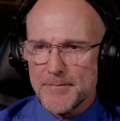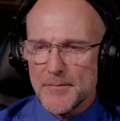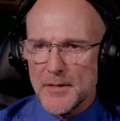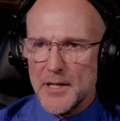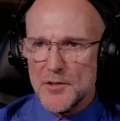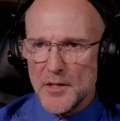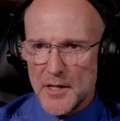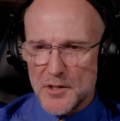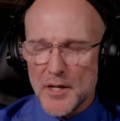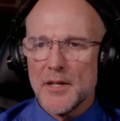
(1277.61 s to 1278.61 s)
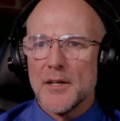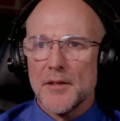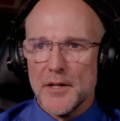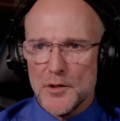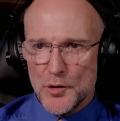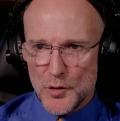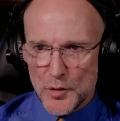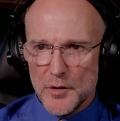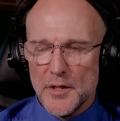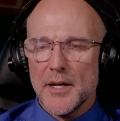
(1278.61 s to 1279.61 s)
As such, they
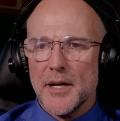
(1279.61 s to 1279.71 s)
should